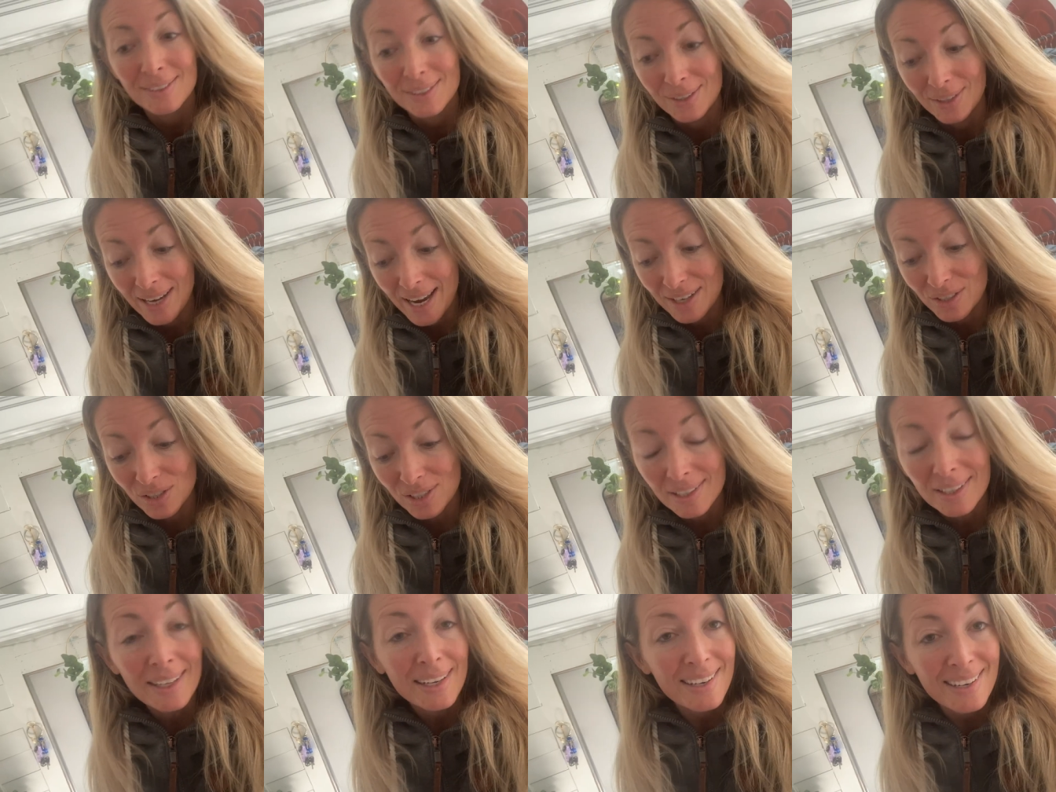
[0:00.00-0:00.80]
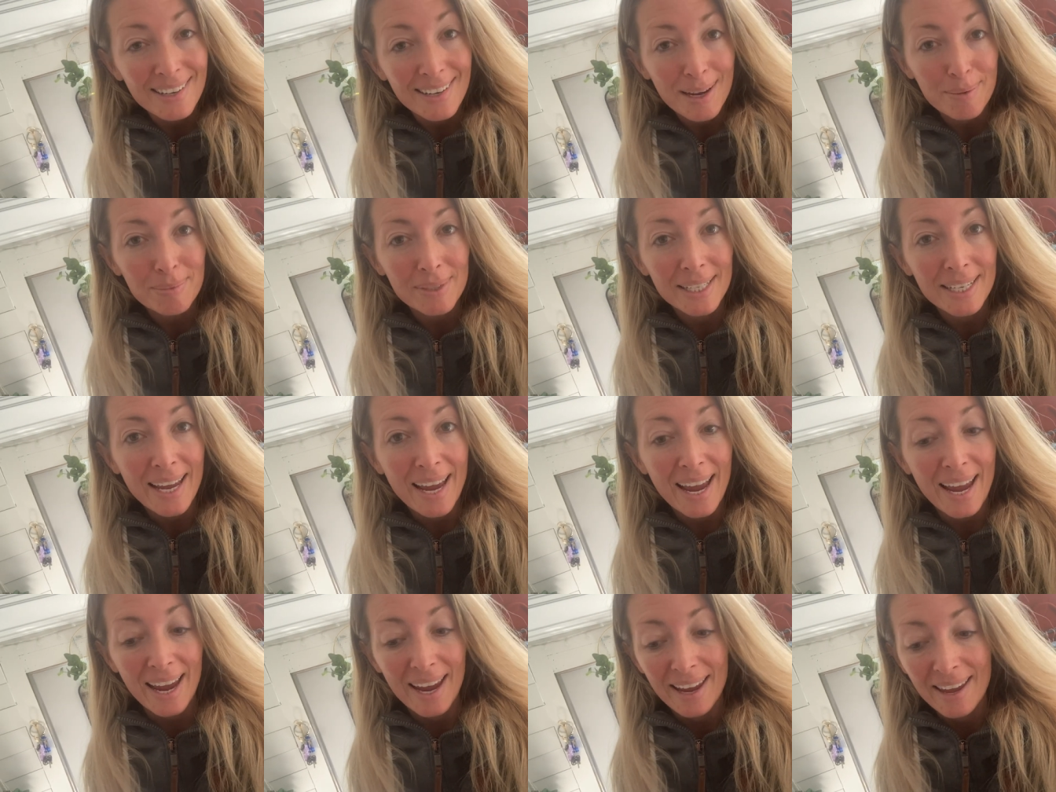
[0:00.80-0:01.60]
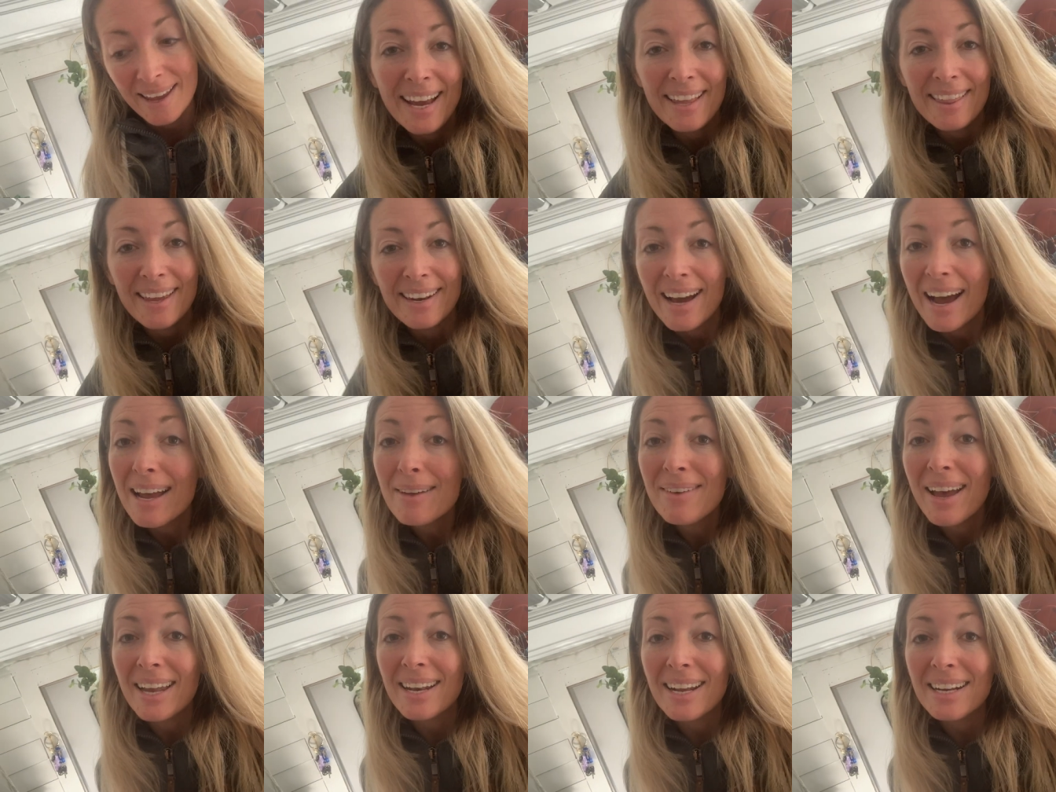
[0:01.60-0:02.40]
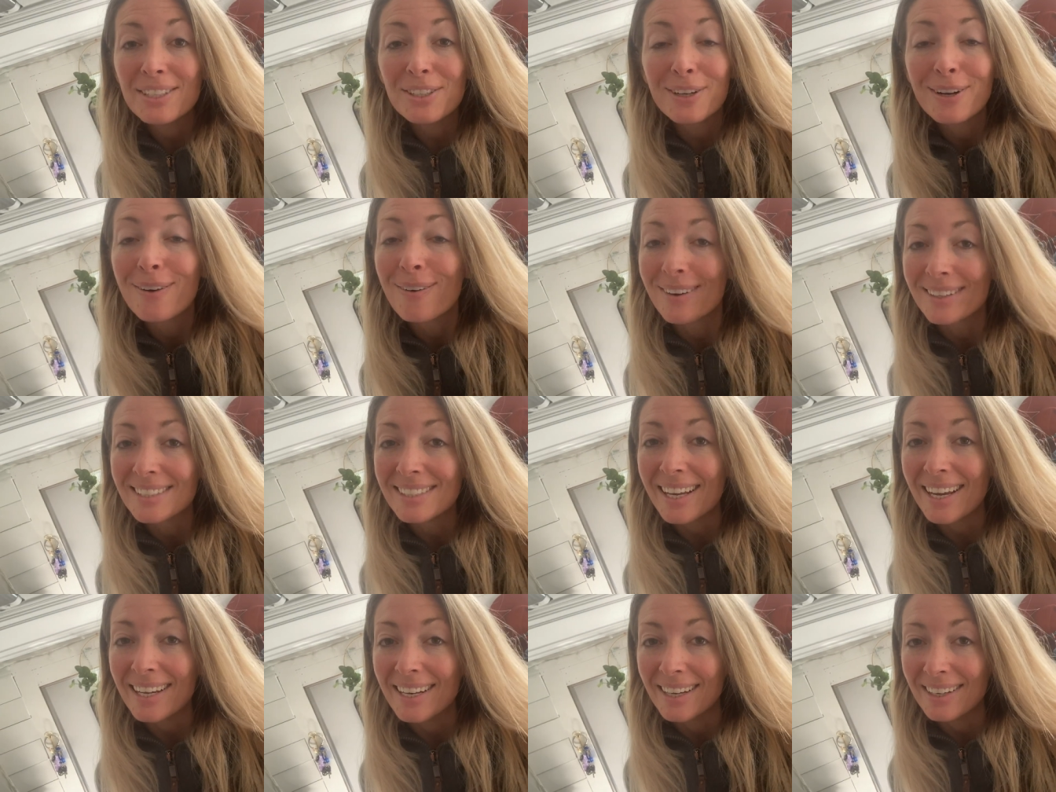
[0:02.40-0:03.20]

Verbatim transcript: So yeah, just cleaning up today. And then I'm heading to Quartzsite,